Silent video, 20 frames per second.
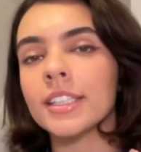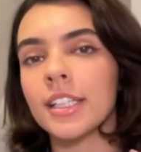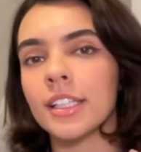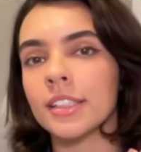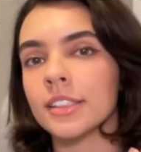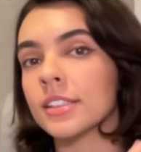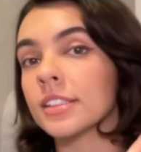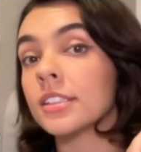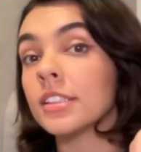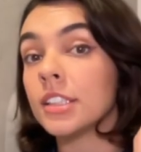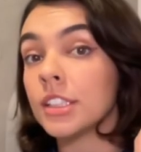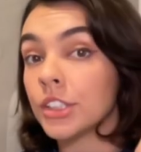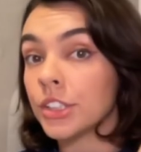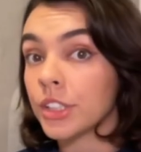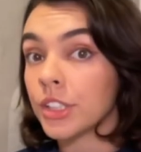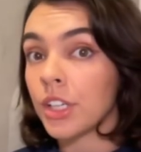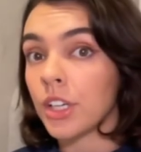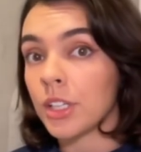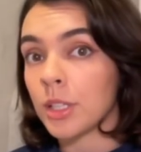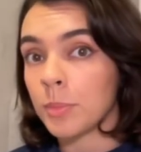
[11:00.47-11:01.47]
answer is
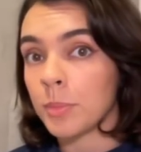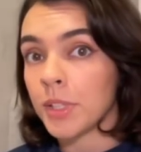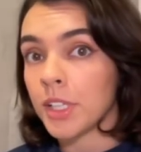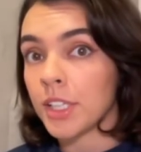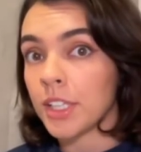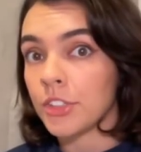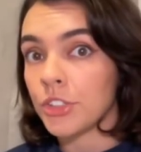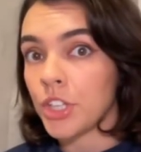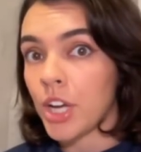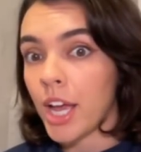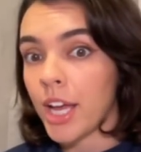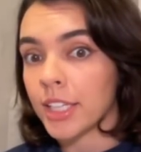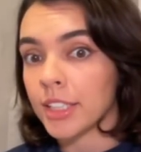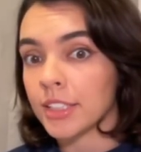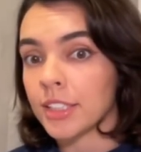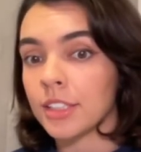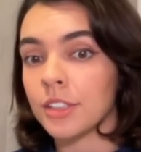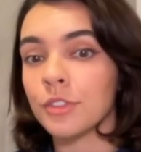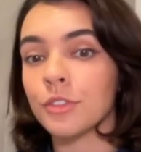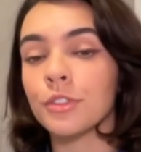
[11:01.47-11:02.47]
gonna be an
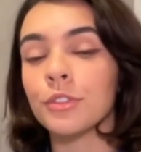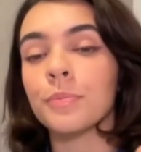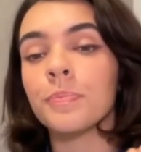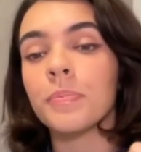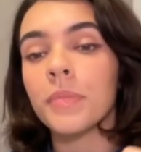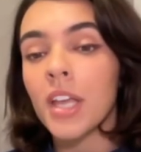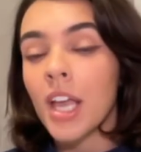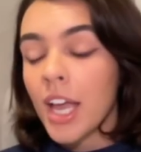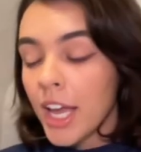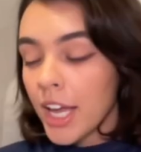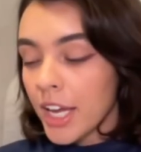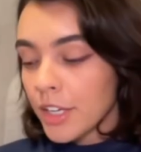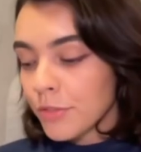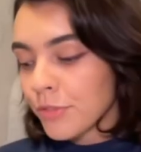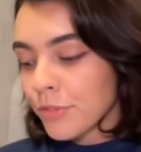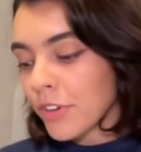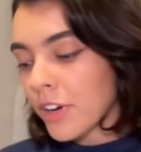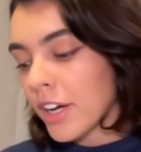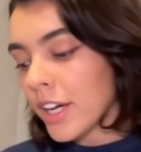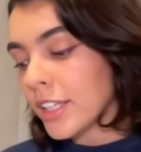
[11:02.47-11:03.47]
adjective. And
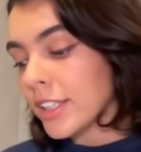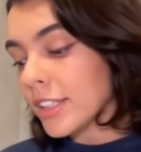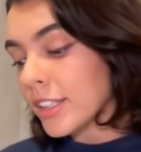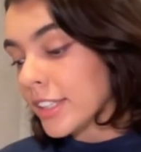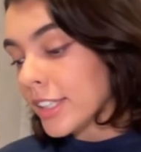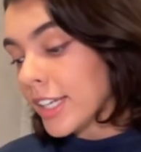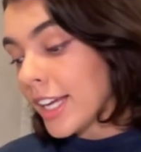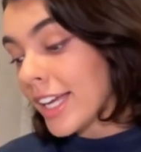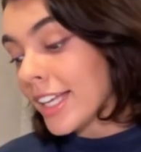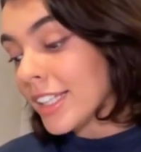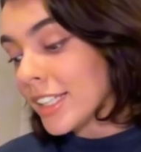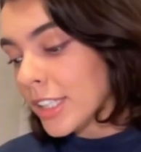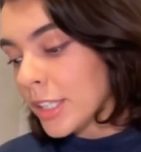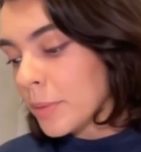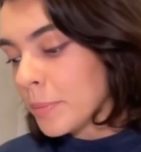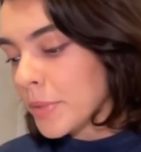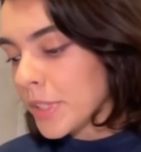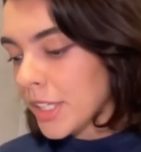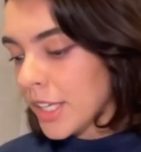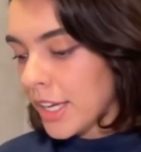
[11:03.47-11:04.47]
finally,
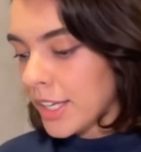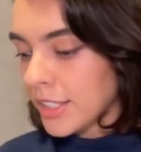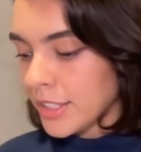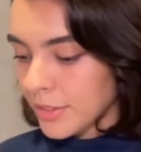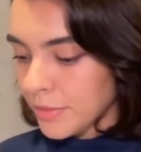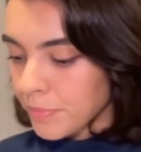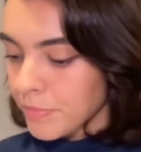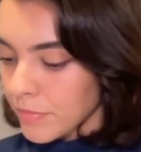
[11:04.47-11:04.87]
eliminate